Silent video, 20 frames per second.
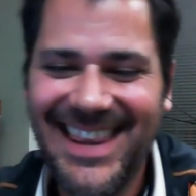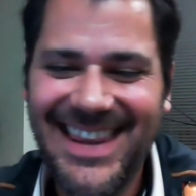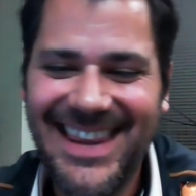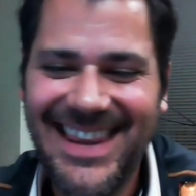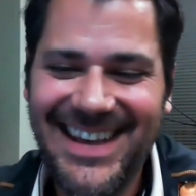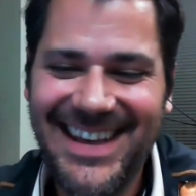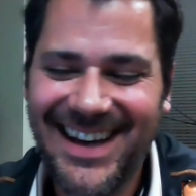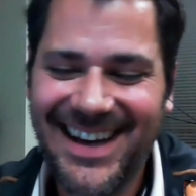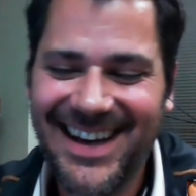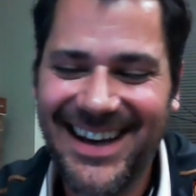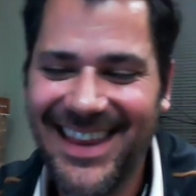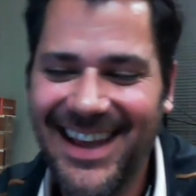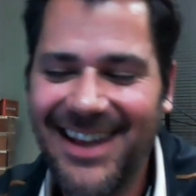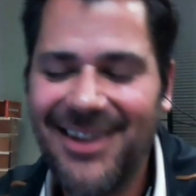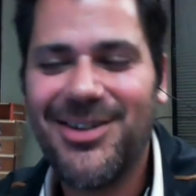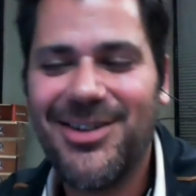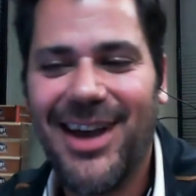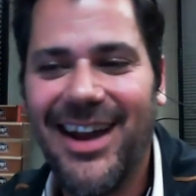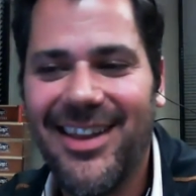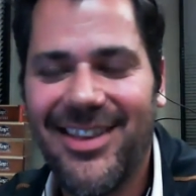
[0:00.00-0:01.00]
the uh,
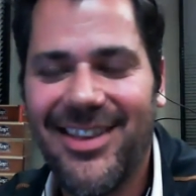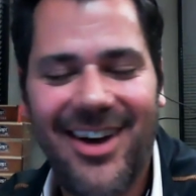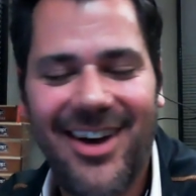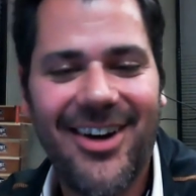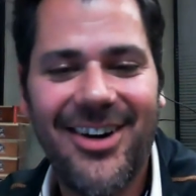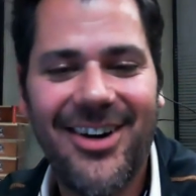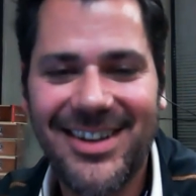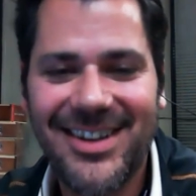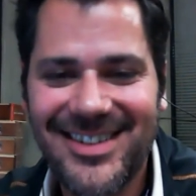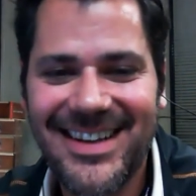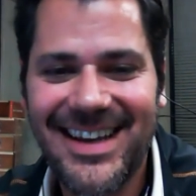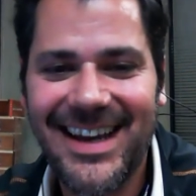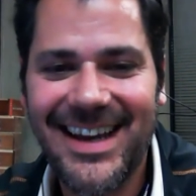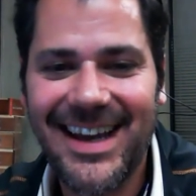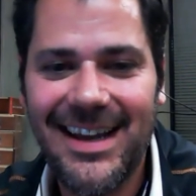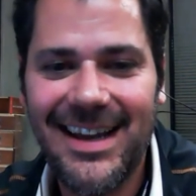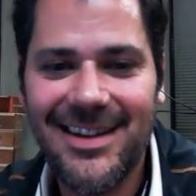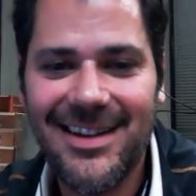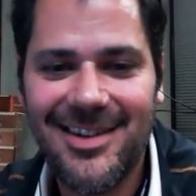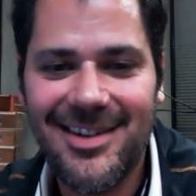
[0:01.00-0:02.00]
that's kind of the hardest
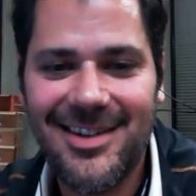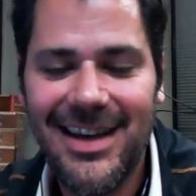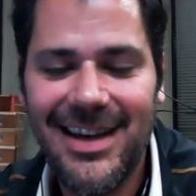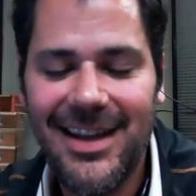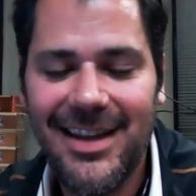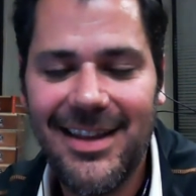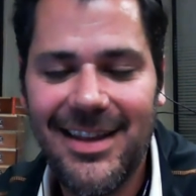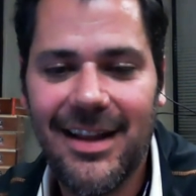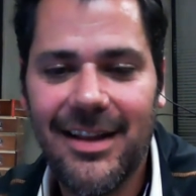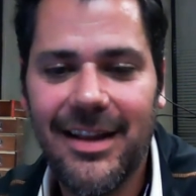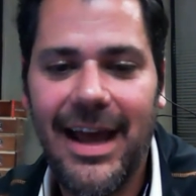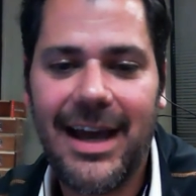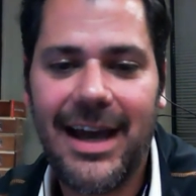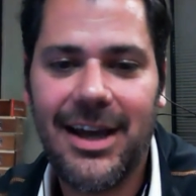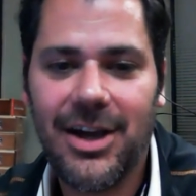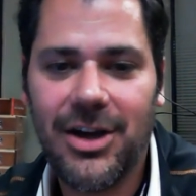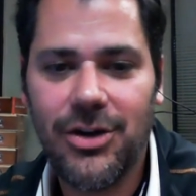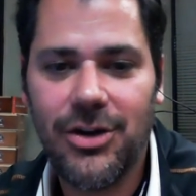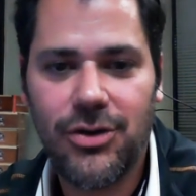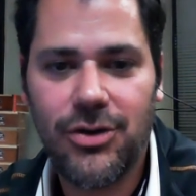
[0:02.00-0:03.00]
thing. It's the
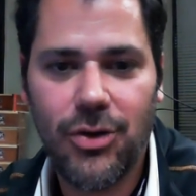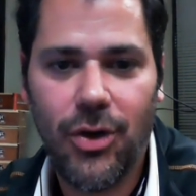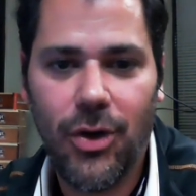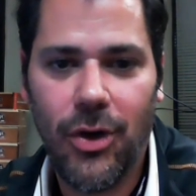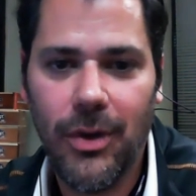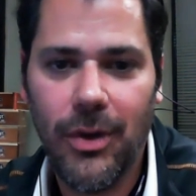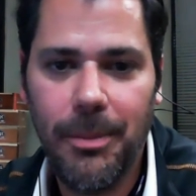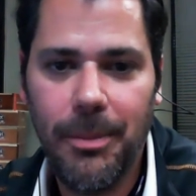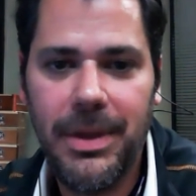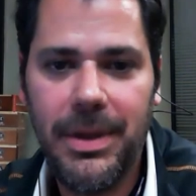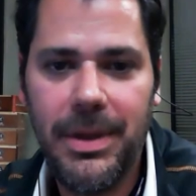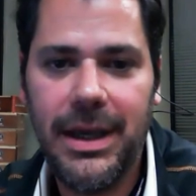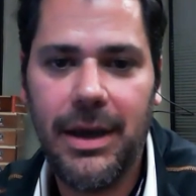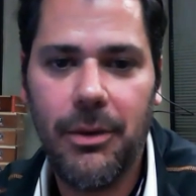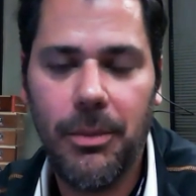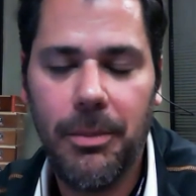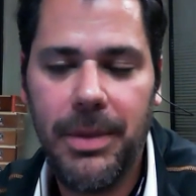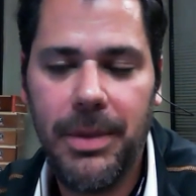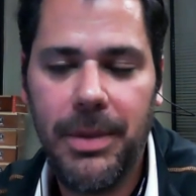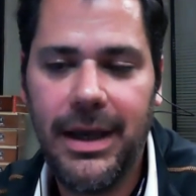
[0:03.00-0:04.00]
lack of control
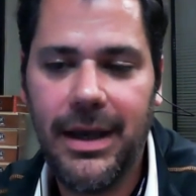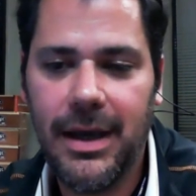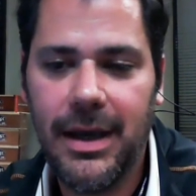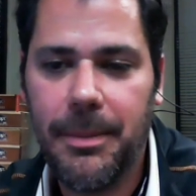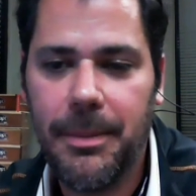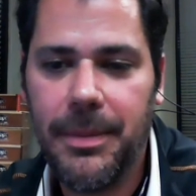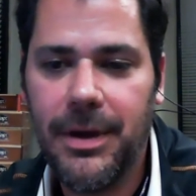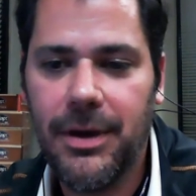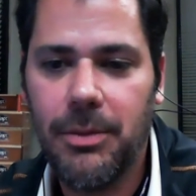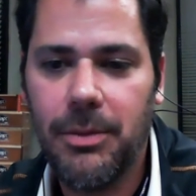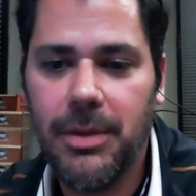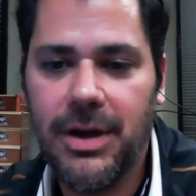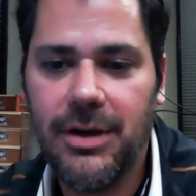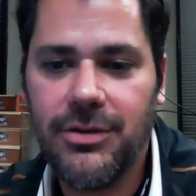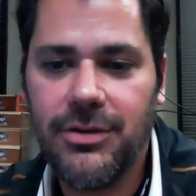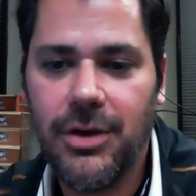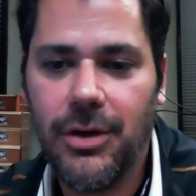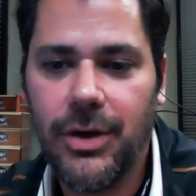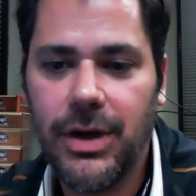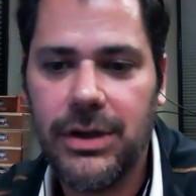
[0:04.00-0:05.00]
being being up here in
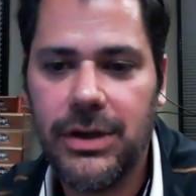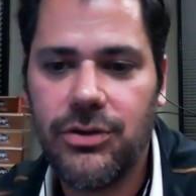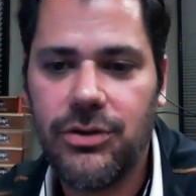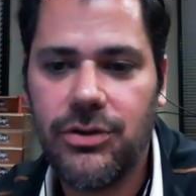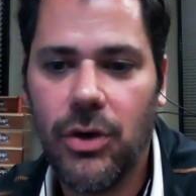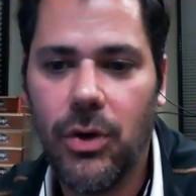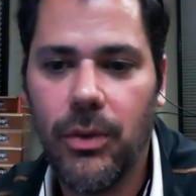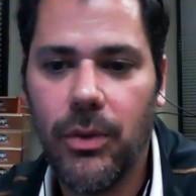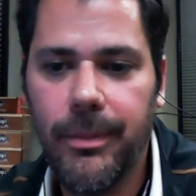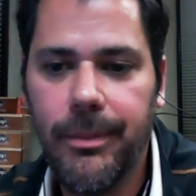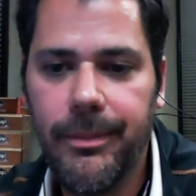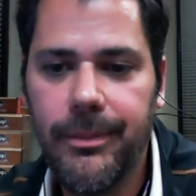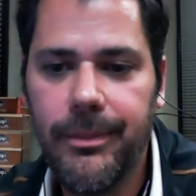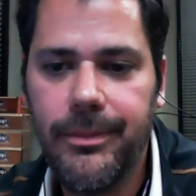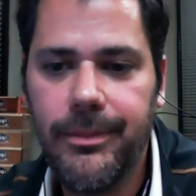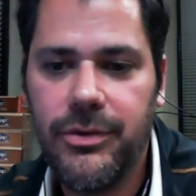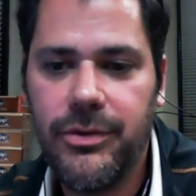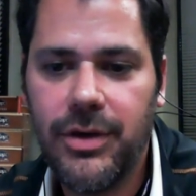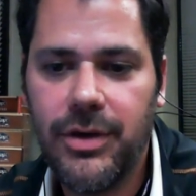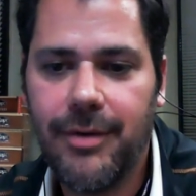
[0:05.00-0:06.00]
Minnesota. So
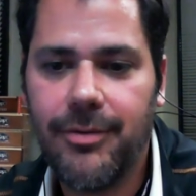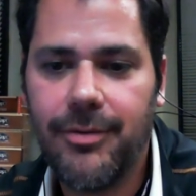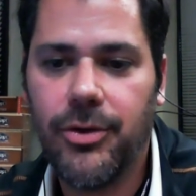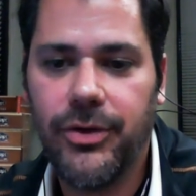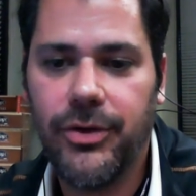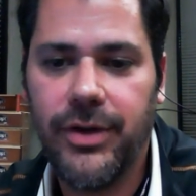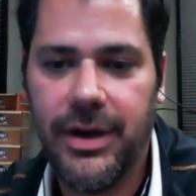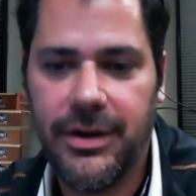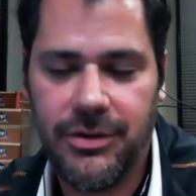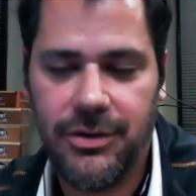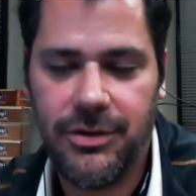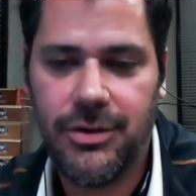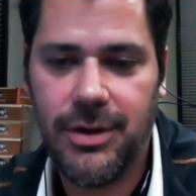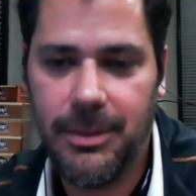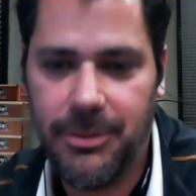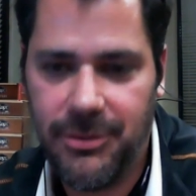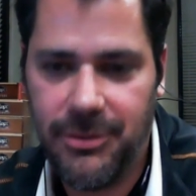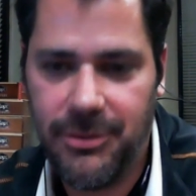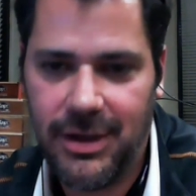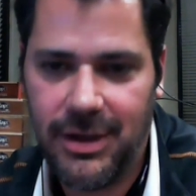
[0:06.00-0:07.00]
several dozen
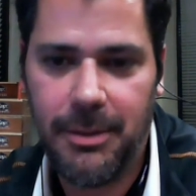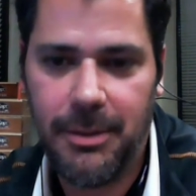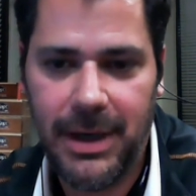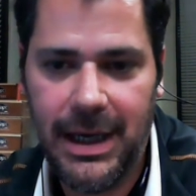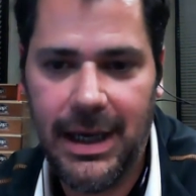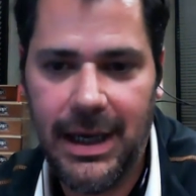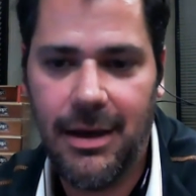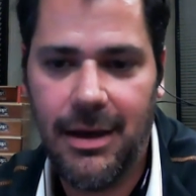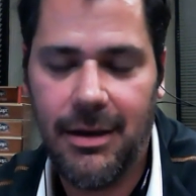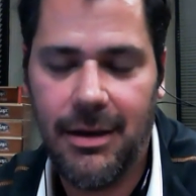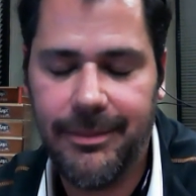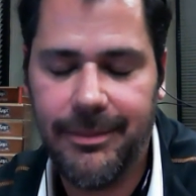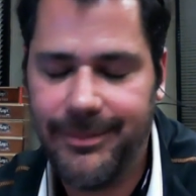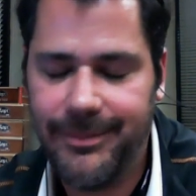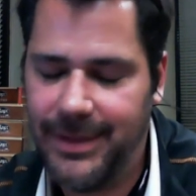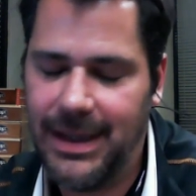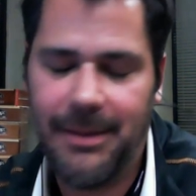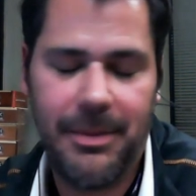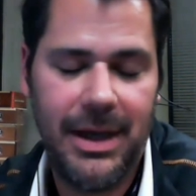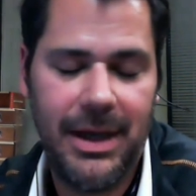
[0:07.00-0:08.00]
trips down to Miami, uh,
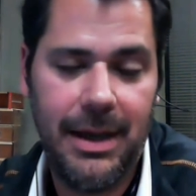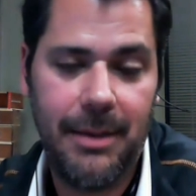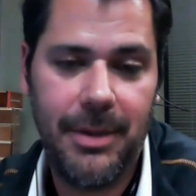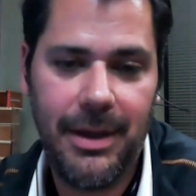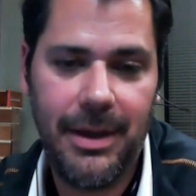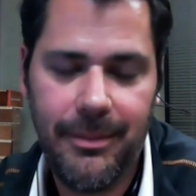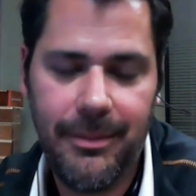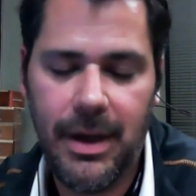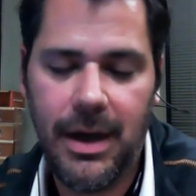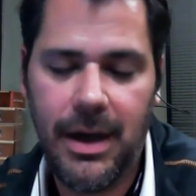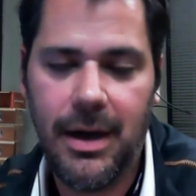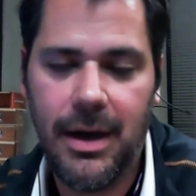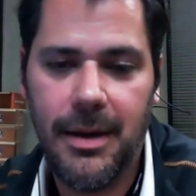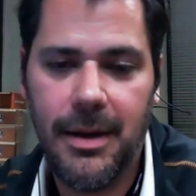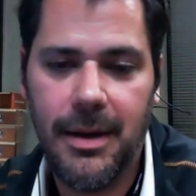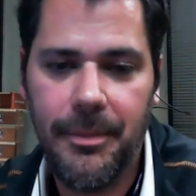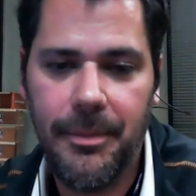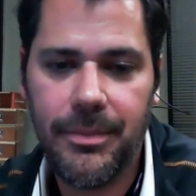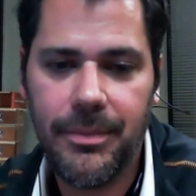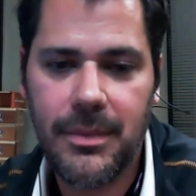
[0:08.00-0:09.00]
not Miami,
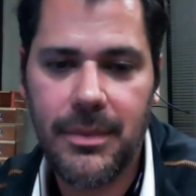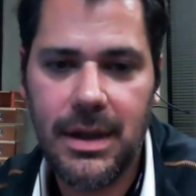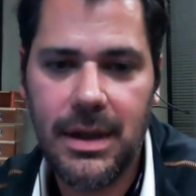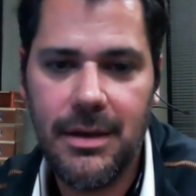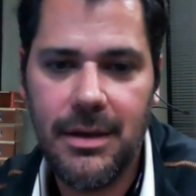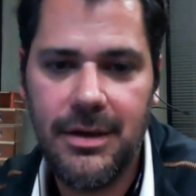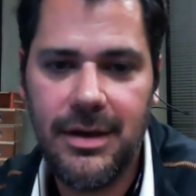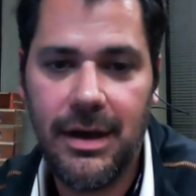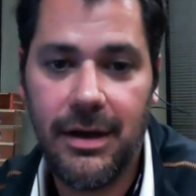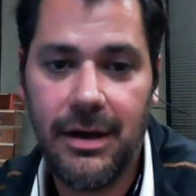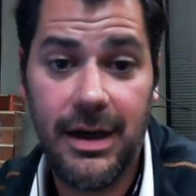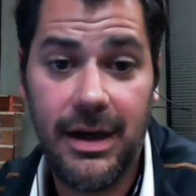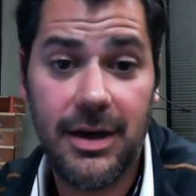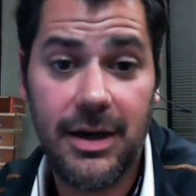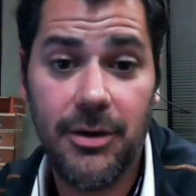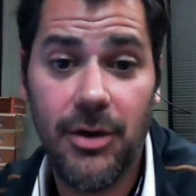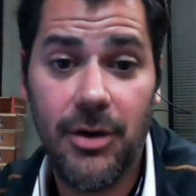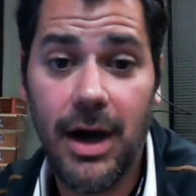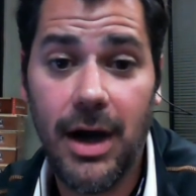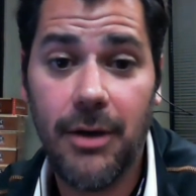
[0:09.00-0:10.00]
um, down to
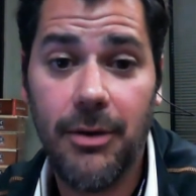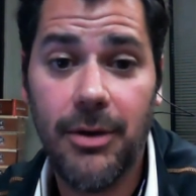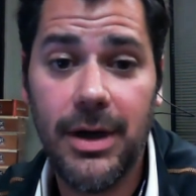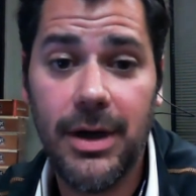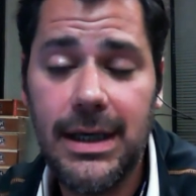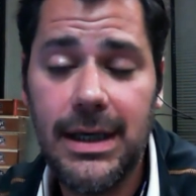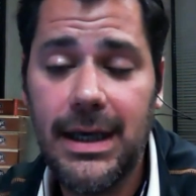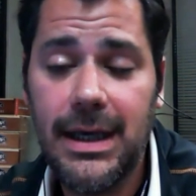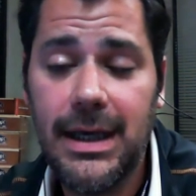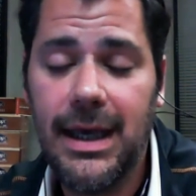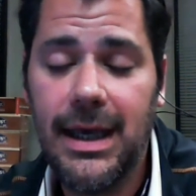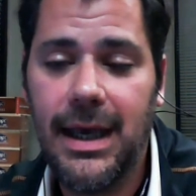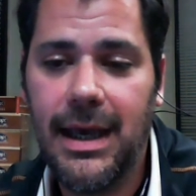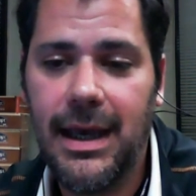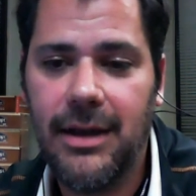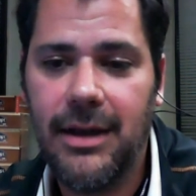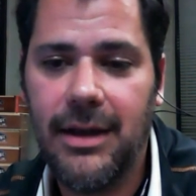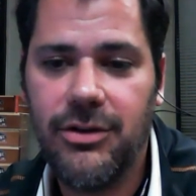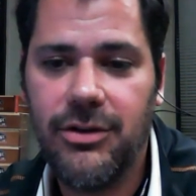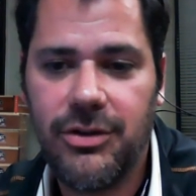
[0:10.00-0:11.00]
Nicaragua,
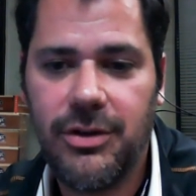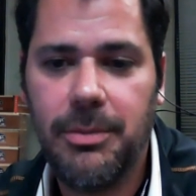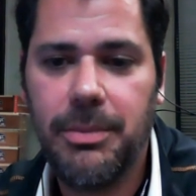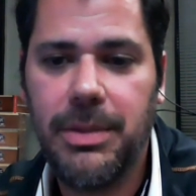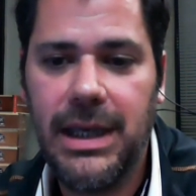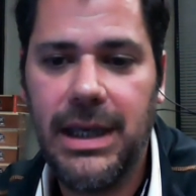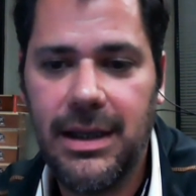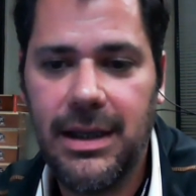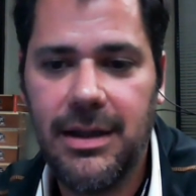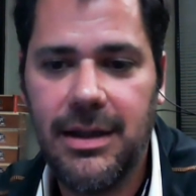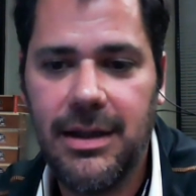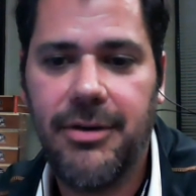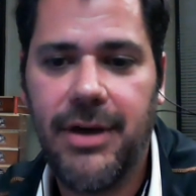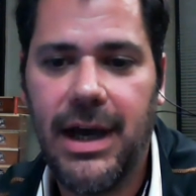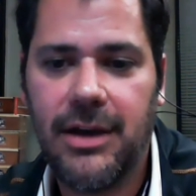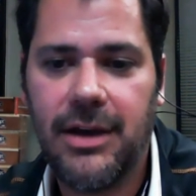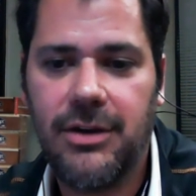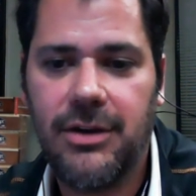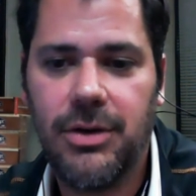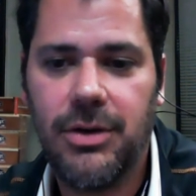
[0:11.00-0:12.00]
and just to be in the
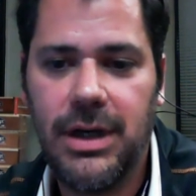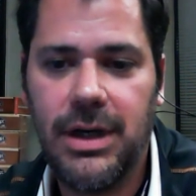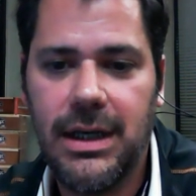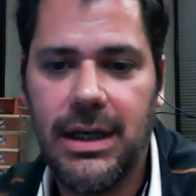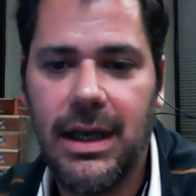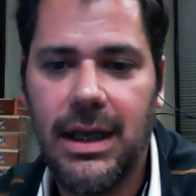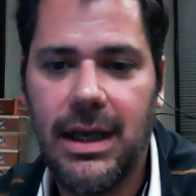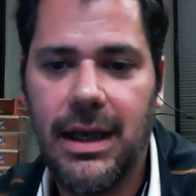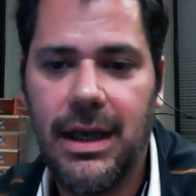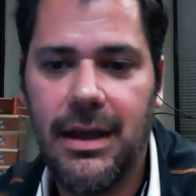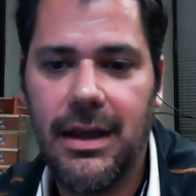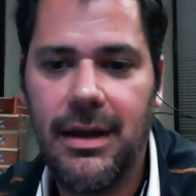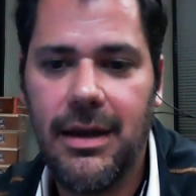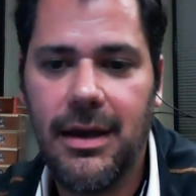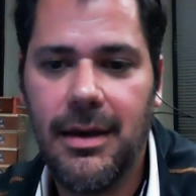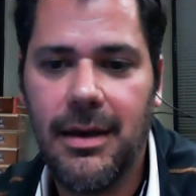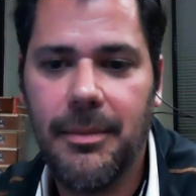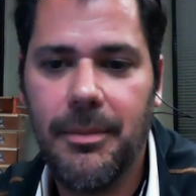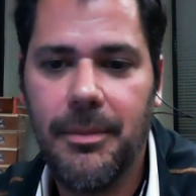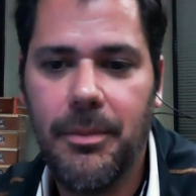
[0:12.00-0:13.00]
factory and,
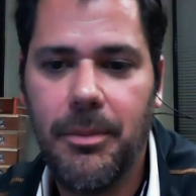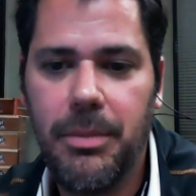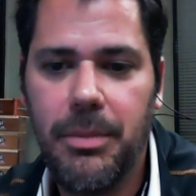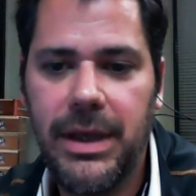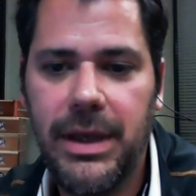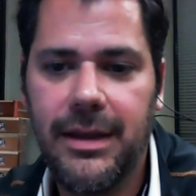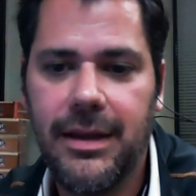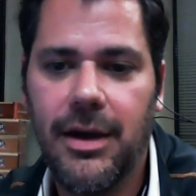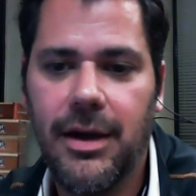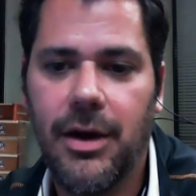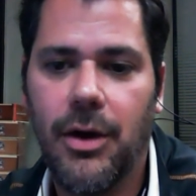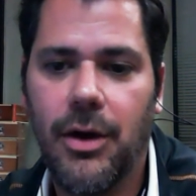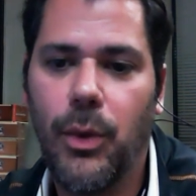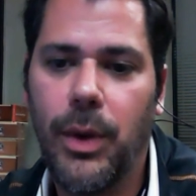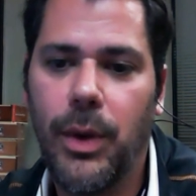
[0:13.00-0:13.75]
and uh, being there